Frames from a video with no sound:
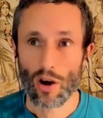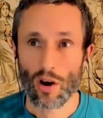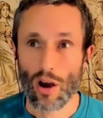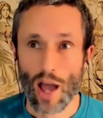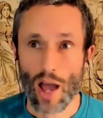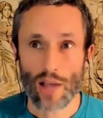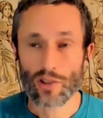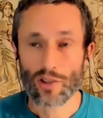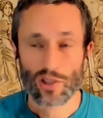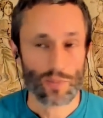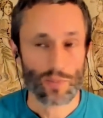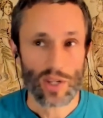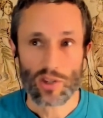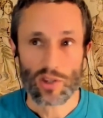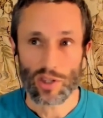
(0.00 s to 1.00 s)
as a
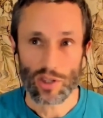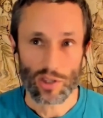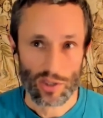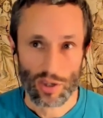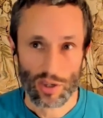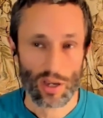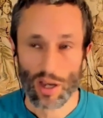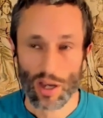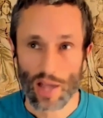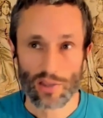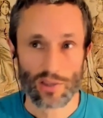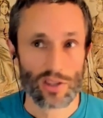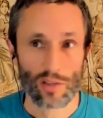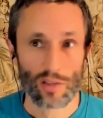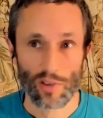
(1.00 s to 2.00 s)
species, as
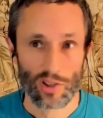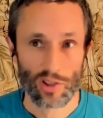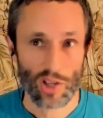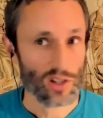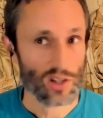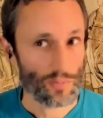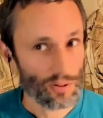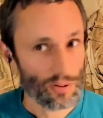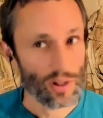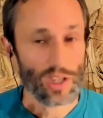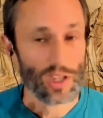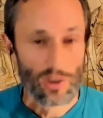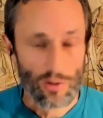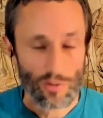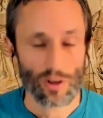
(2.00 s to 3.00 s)
a civilization, pretty
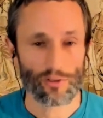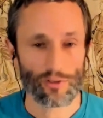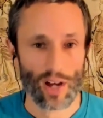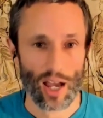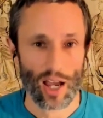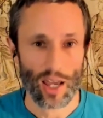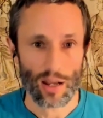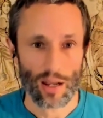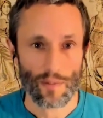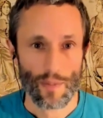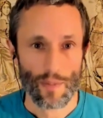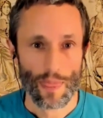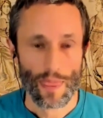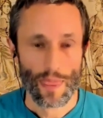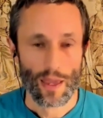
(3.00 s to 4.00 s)
unified
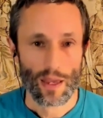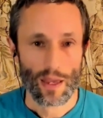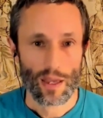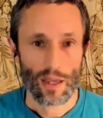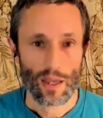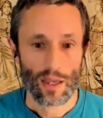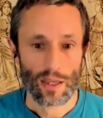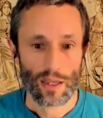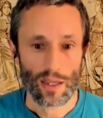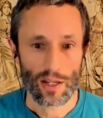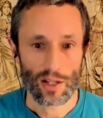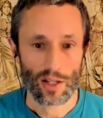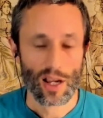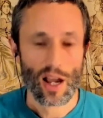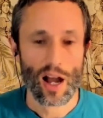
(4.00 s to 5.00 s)

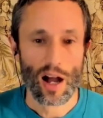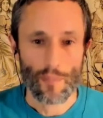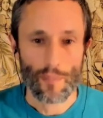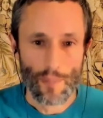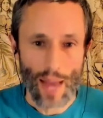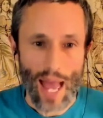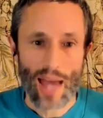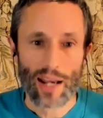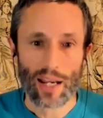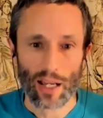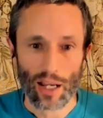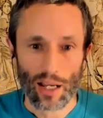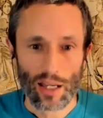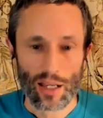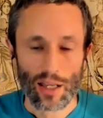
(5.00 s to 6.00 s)
in
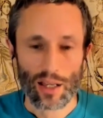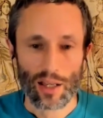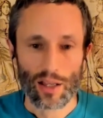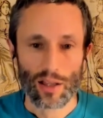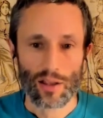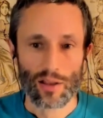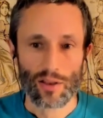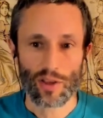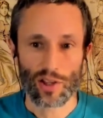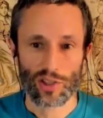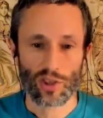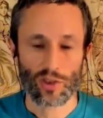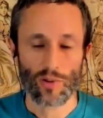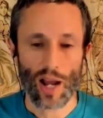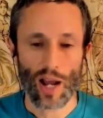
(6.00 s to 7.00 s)
combating
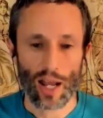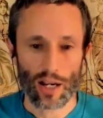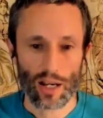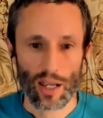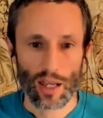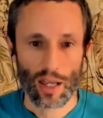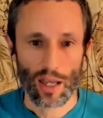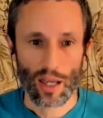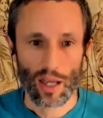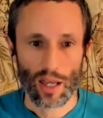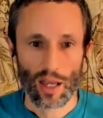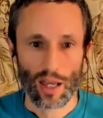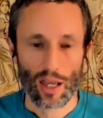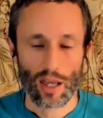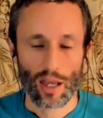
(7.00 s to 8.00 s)
this threat,
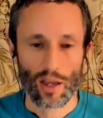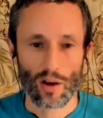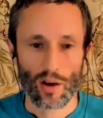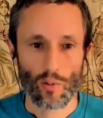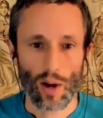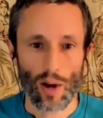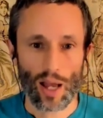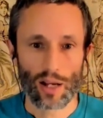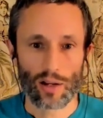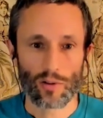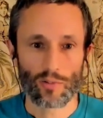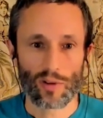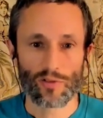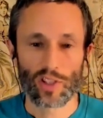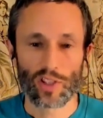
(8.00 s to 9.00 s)

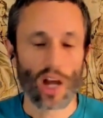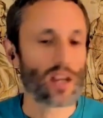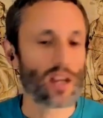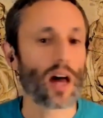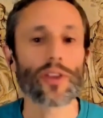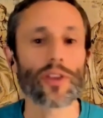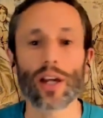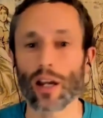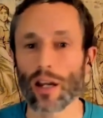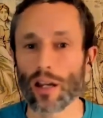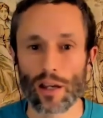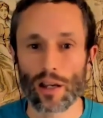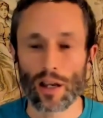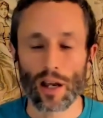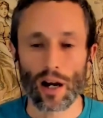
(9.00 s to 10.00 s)
when we've done nothing
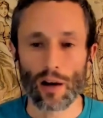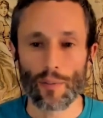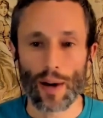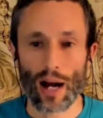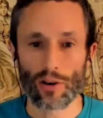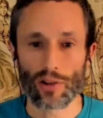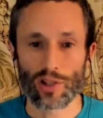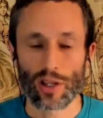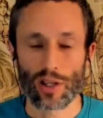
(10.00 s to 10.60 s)
about